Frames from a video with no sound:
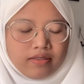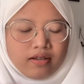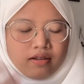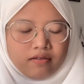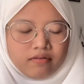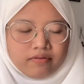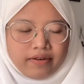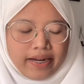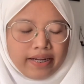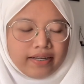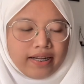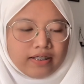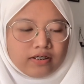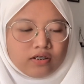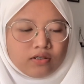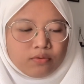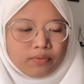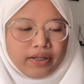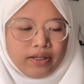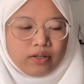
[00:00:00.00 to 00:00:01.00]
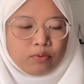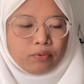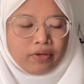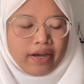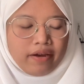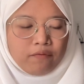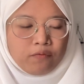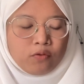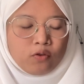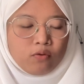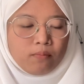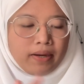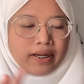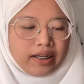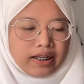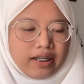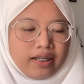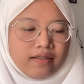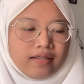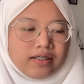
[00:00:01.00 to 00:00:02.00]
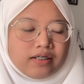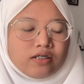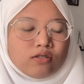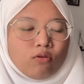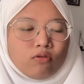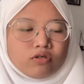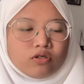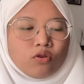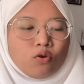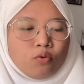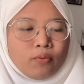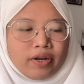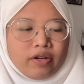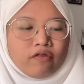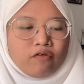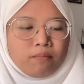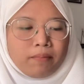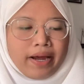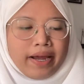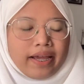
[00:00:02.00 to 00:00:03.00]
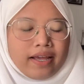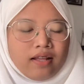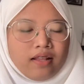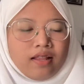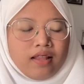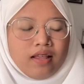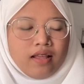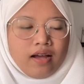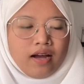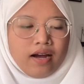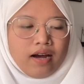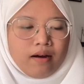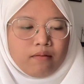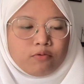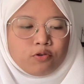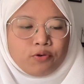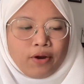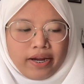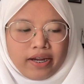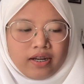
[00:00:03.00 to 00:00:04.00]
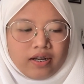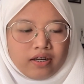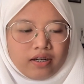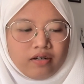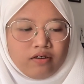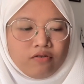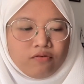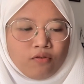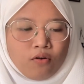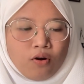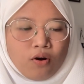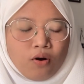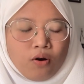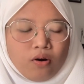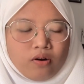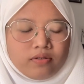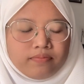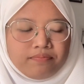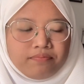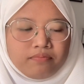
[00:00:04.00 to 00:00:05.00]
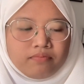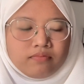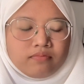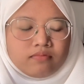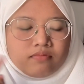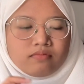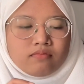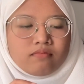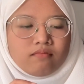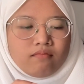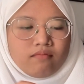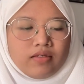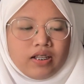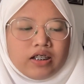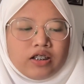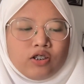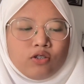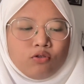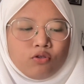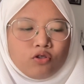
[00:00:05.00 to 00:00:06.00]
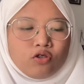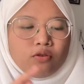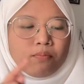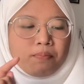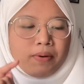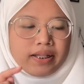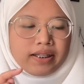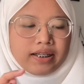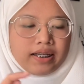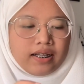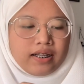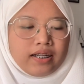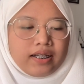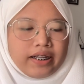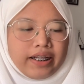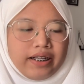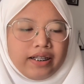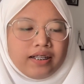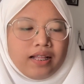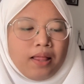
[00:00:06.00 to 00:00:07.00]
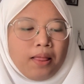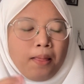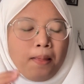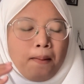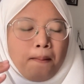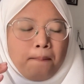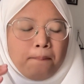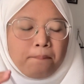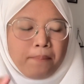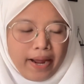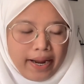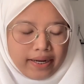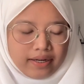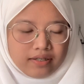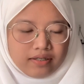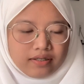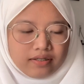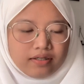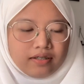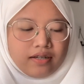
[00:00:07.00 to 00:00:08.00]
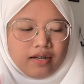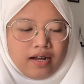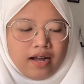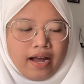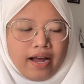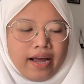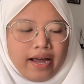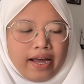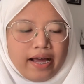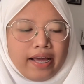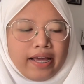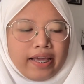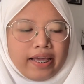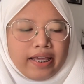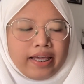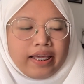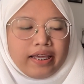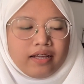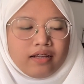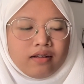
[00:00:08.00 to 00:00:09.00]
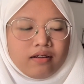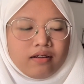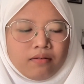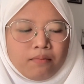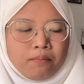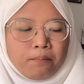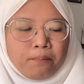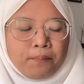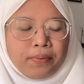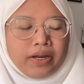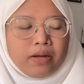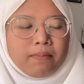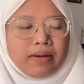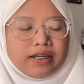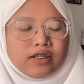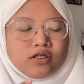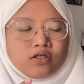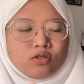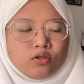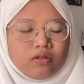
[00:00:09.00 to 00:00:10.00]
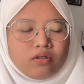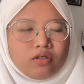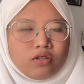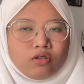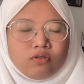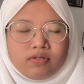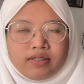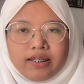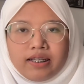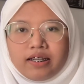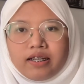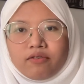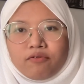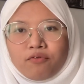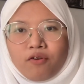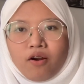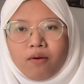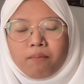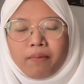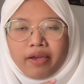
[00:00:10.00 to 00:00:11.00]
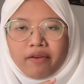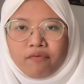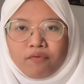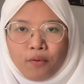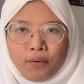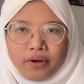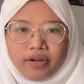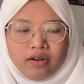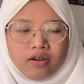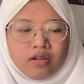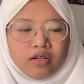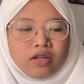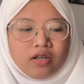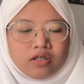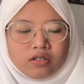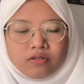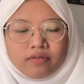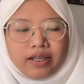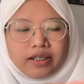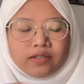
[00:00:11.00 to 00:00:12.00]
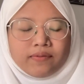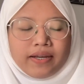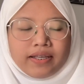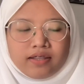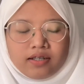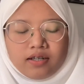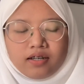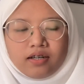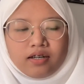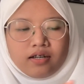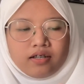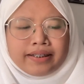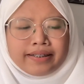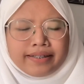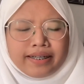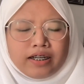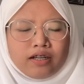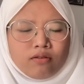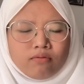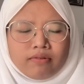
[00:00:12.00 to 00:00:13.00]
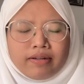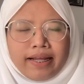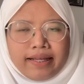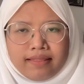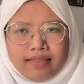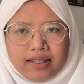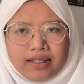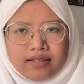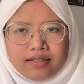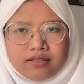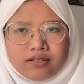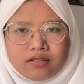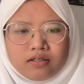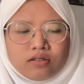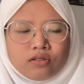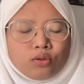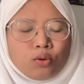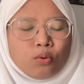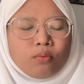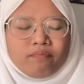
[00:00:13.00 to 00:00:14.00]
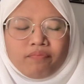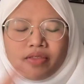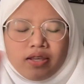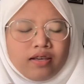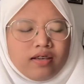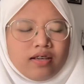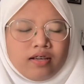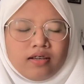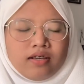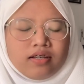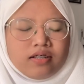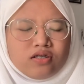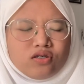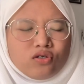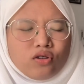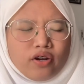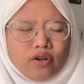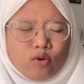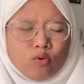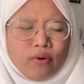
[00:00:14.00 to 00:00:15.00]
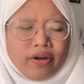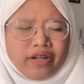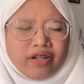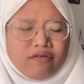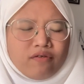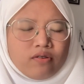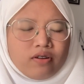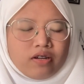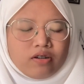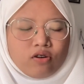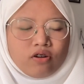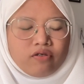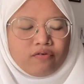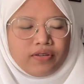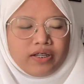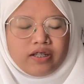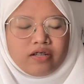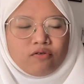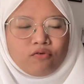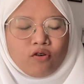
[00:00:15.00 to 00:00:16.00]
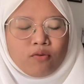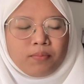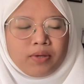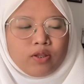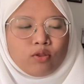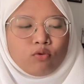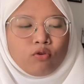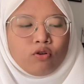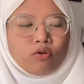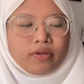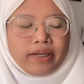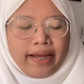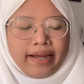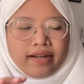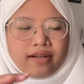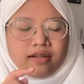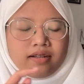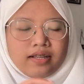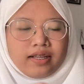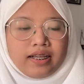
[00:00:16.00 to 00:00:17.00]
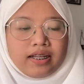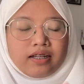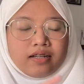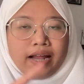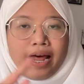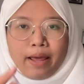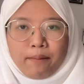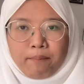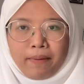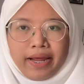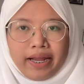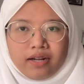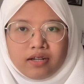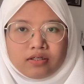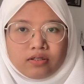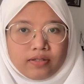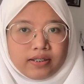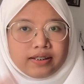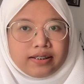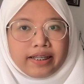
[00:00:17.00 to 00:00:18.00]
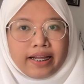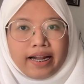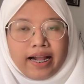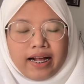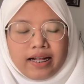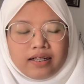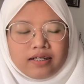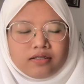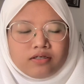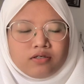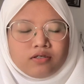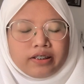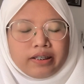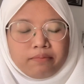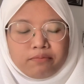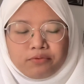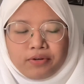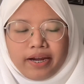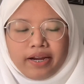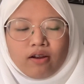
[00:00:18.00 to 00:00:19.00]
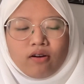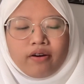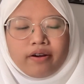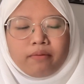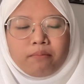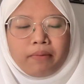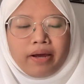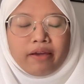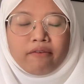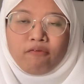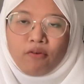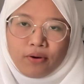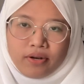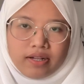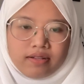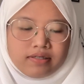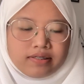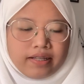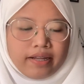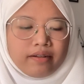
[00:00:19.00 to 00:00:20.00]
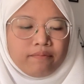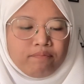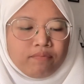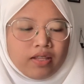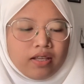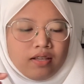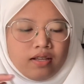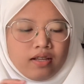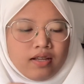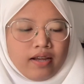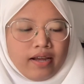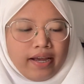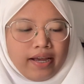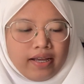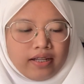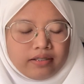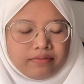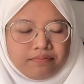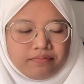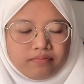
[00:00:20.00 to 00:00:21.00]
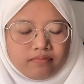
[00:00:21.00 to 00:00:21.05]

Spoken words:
right next to it, we have Tubebuddy. This is also one of my tracker for YouTube particularly, but I pretty much use it from my phone. So that's why the screen look like this. So it's not quite even convenient for me to look at in iPad. So instead, I'll keep track on my phone instead. And